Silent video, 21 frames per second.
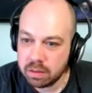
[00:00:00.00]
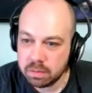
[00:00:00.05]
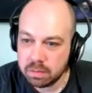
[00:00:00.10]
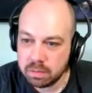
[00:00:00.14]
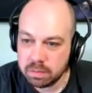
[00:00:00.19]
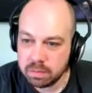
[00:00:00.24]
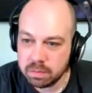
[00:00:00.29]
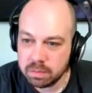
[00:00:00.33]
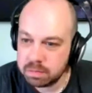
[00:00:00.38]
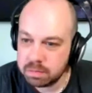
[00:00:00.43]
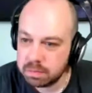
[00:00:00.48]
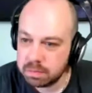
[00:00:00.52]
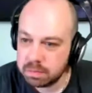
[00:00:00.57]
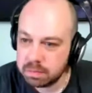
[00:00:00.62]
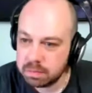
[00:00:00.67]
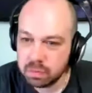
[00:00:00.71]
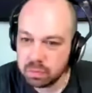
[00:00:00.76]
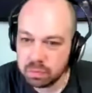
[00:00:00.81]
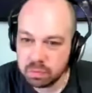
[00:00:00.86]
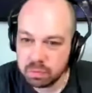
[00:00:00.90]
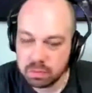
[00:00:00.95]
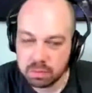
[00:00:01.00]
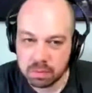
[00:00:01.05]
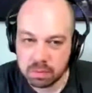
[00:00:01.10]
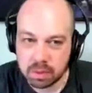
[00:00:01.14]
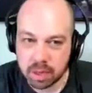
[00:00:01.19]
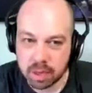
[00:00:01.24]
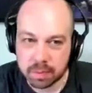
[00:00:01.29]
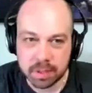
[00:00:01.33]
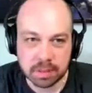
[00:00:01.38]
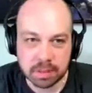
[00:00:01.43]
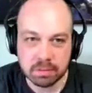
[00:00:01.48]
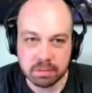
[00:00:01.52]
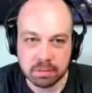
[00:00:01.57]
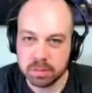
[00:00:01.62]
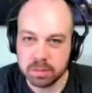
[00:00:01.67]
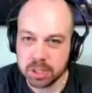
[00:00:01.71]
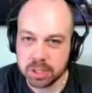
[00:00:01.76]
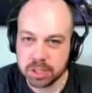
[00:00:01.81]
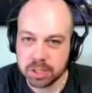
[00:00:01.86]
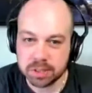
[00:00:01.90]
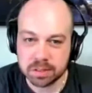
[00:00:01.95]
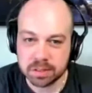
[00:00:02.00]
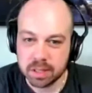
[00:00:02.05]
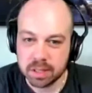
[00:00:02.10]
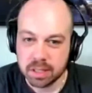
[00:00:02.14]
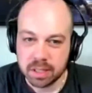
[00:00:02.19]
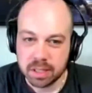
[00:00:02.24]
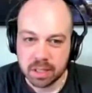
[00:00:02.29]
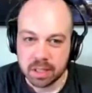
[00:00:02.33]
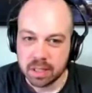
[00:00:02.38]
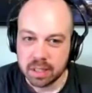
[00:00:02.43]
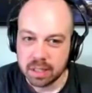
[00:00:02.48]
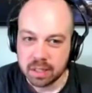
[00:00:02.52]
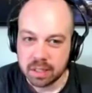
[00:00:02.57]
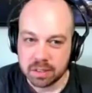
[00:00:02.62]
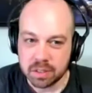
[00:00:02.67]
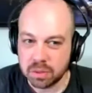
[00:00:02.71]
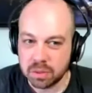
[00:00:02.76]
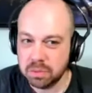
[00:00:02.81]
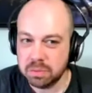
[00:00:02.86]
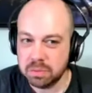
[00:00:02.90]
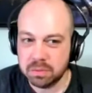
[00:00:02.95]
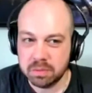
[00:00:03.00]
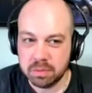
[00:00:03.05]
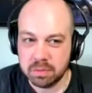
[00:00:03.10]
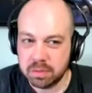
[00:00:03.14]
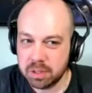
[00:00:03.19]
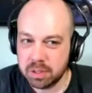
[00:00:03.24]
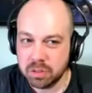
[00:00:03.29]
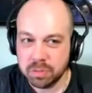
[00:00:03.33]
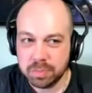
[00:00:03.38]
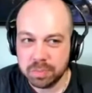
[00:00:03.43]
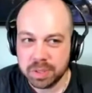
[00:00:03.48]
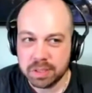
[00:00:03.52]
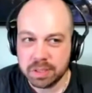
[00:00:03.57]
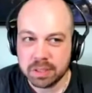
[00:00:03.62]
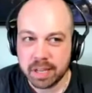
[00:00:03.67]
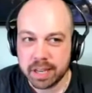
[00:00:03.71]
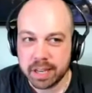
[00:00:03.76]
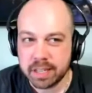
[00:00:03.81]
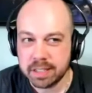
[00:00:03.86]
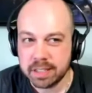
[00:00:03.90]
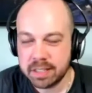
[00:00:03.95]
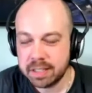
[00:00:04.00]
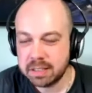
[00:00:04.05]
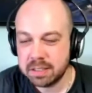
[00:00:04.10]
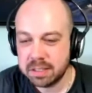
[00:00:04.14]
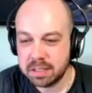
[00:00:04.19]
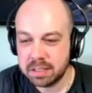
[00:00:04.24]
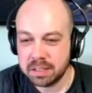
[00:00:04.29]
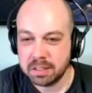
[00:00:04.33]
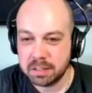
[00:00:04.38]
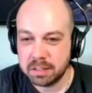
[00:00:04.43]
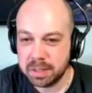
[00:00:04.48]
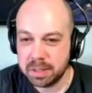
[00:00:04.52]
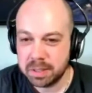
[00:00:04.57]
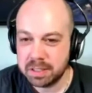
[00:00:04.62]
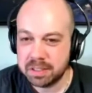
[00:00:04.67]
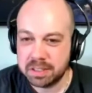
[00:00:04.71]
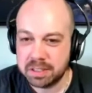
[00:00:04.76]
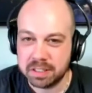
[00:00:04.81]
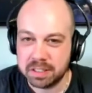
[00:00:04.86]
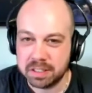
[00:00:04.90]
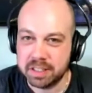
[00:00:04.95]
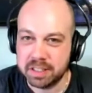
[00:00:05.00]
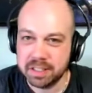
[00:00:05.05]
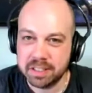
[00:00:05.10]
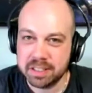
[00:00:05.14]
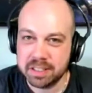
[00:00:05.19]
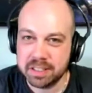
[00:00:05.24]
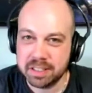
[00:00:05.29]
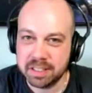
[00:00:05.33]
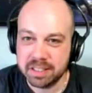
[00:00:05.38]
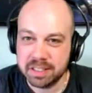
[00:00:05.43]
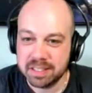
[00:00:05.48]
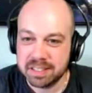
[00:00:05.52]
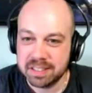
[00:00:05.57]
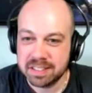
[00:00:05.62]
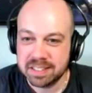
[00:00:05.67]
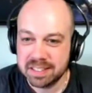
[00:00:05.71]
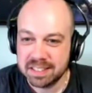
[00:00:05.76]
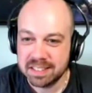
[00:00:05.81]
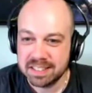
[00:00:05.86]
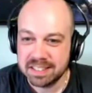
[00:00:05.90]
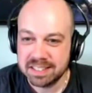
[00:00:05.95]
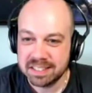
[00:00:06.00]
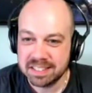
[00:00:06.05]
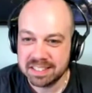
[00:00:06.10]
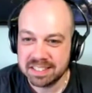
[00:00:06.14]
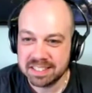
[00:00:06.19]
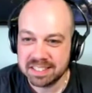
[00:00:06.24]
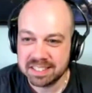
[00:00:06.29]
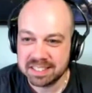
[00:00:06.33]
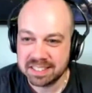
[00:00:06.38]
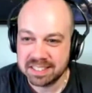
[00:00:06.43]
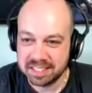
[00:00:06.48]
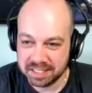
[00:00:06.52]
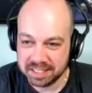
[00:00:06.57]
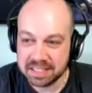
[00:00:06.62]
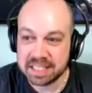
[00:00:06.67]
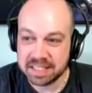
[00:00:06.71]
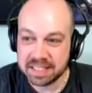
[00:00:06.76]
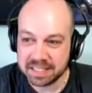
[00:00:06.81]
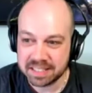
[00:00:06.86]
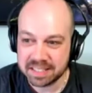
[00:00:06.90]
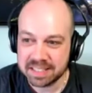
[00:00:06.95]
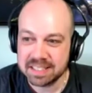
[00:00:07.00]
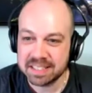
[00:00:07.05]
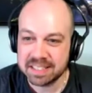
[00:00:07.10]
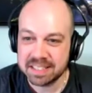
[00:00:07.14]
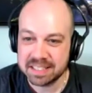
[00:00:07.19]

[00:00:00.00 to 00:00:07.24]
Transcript: Um, I mean, just don't don't be lackadaisical about your security. Just Ooh,